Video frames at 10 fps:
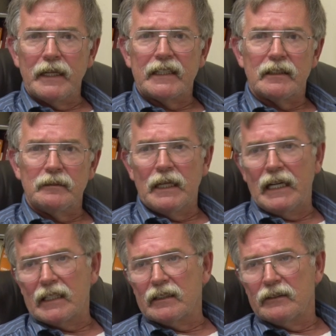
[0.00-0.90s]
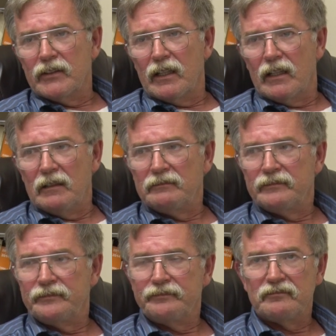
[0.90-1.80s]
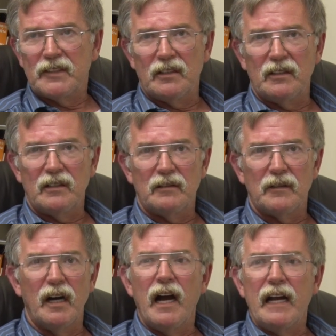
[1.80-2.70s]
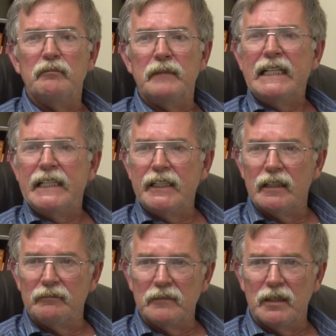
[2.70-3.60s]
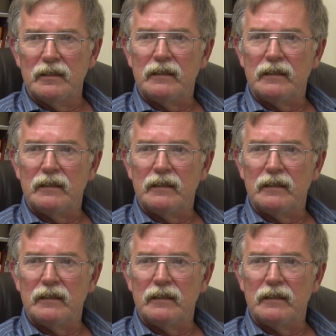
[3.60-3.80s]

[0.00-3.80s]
make them out of a medium